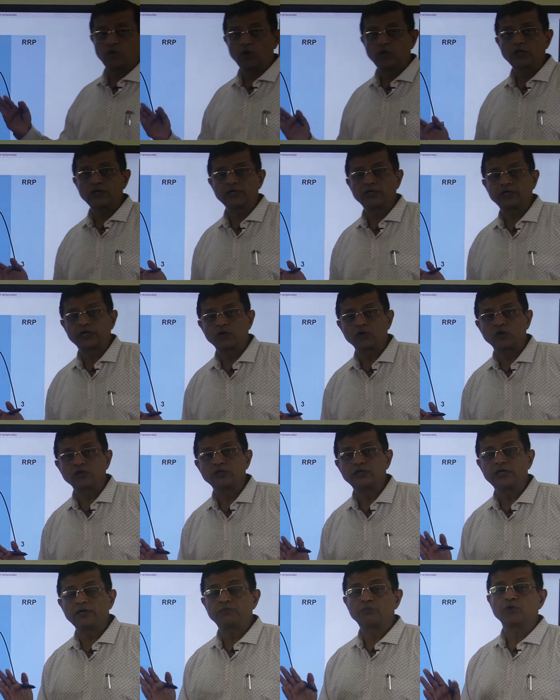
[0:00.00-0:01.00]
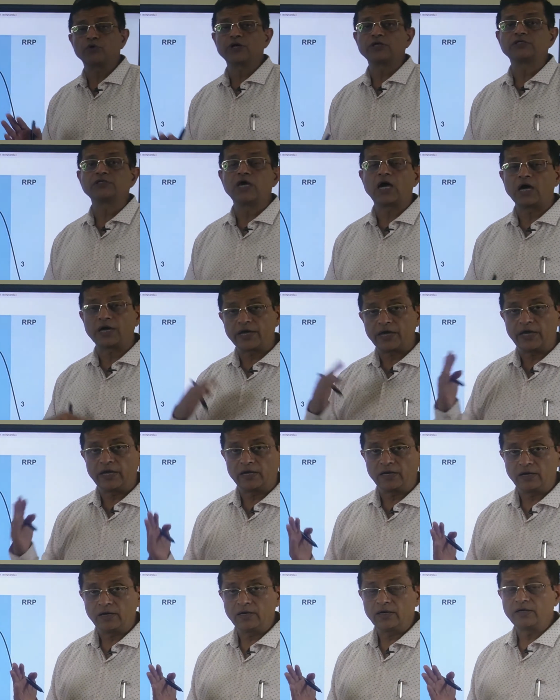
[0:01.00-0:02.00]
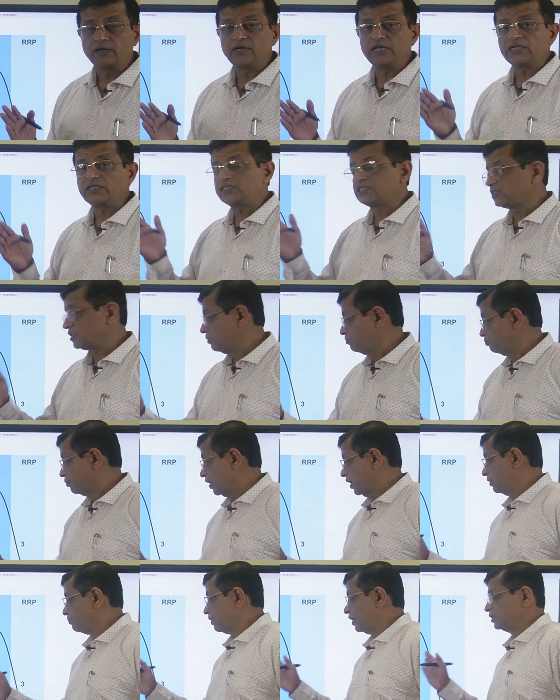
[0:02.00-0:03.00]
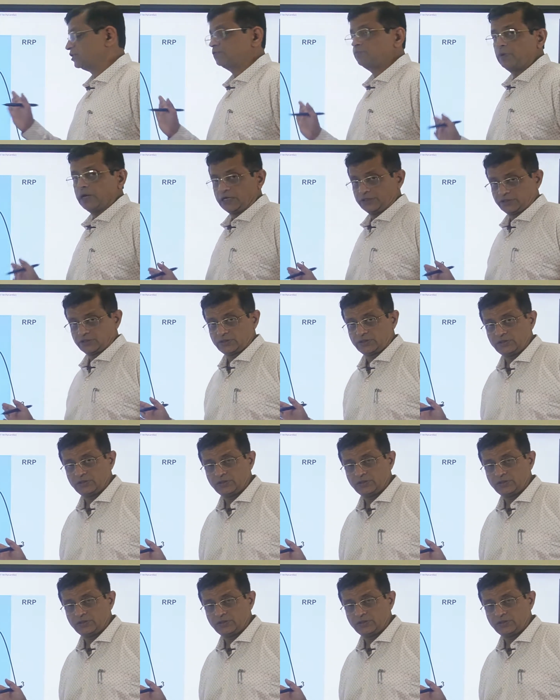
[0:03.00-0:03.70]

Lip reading: or it cannot depolarize again till some time has passed.